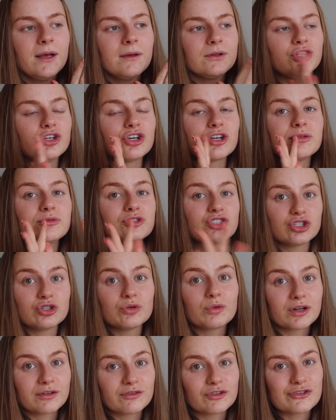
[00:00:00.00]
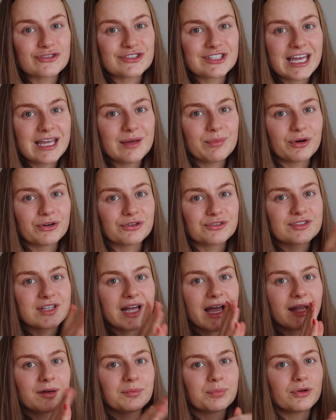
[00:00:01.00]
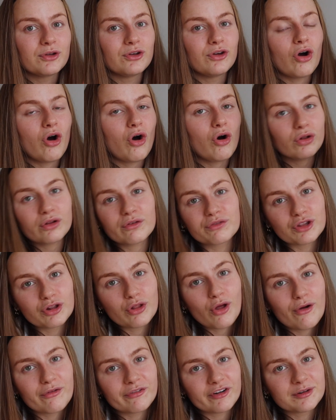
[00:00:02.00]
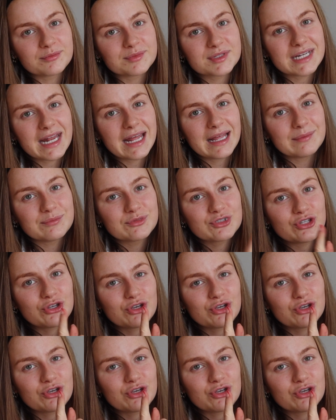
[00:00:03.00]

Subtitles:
you can do one of those tables and put all of the law firms' names.